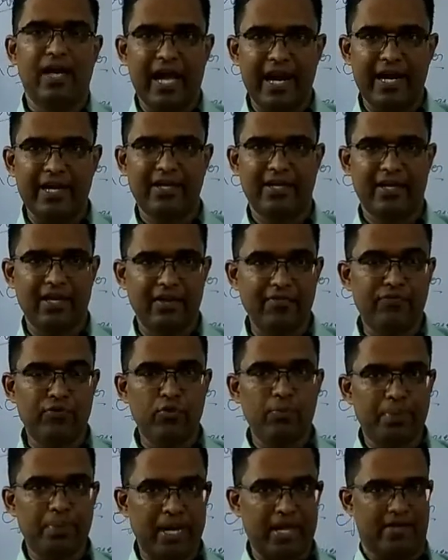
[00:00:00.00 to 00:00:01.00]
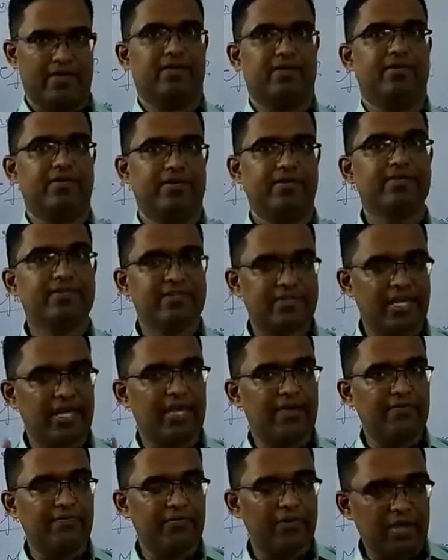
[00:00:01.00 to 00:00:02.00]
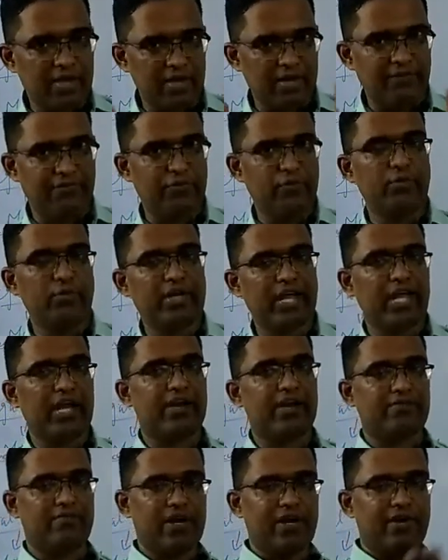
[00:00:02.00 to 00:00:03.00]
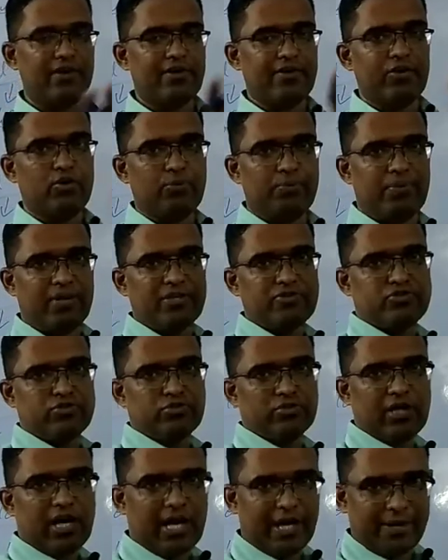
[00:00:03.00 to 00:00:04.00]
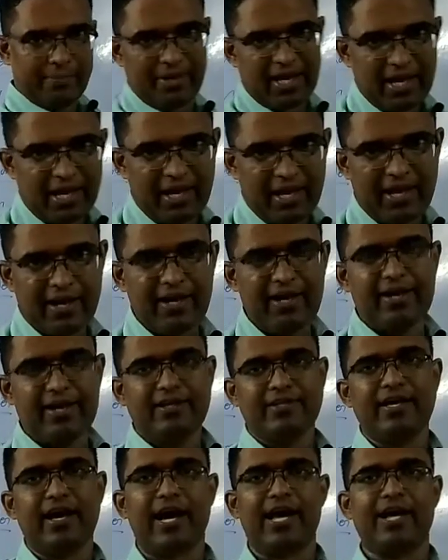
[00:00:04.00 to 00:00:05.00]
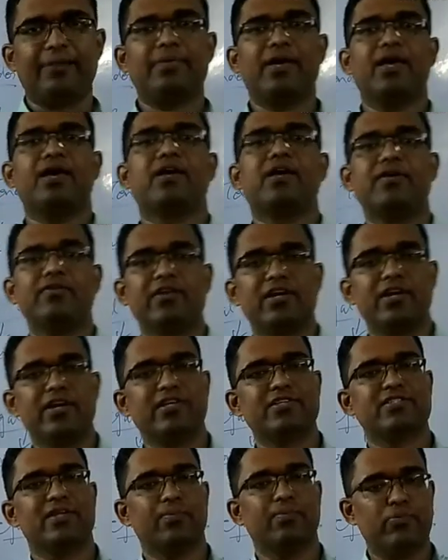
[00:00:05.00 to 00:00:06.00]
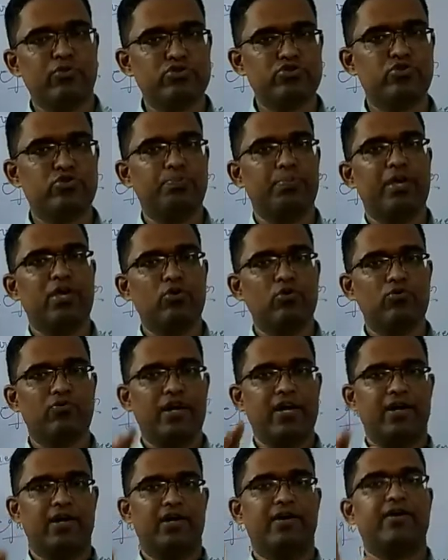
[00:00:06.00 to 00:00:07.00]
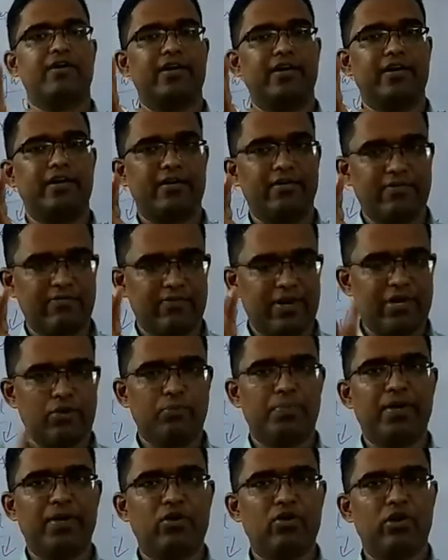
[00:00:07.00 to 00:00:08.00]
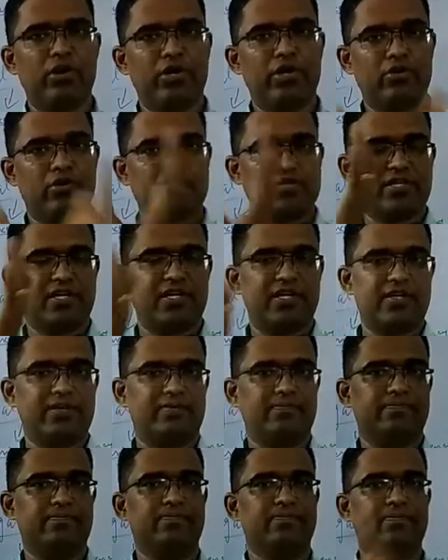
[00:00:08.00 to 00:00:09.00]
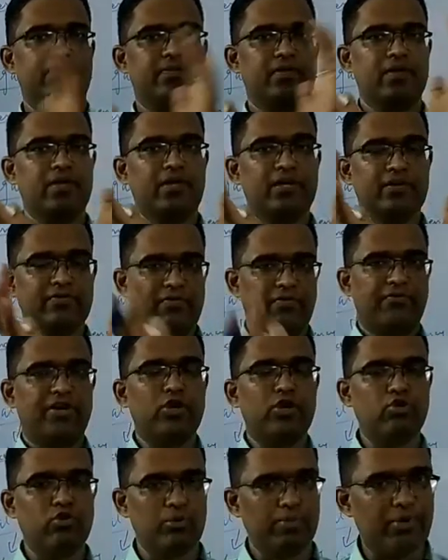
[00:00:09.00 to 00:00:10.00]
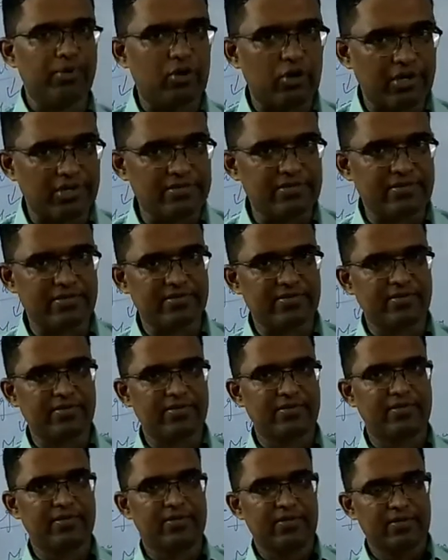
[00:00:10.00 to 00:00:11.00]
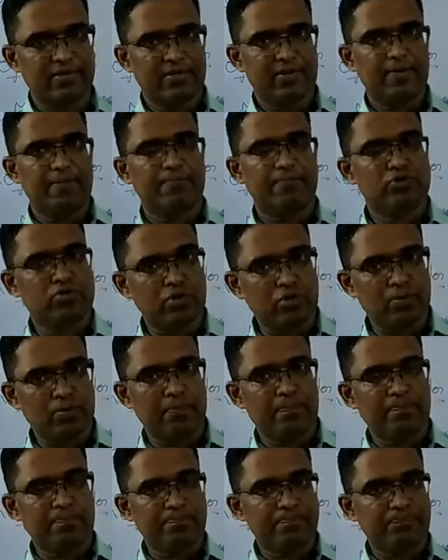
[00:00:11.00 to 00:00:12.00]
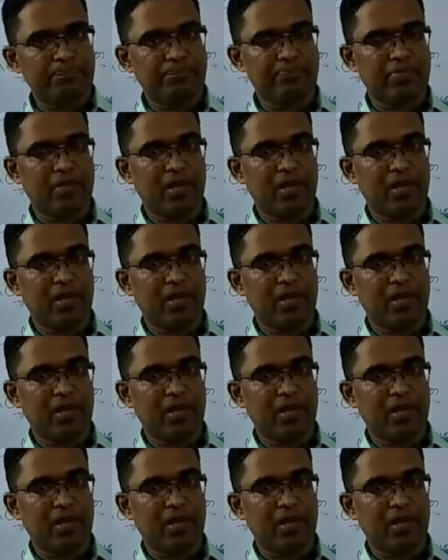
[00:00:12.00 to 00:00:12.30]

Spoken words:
And if you bring, see, if you take 100 rupees to the RBI governor is supposed to pay you 1 rupee coin, or say 52 rupee coins. So,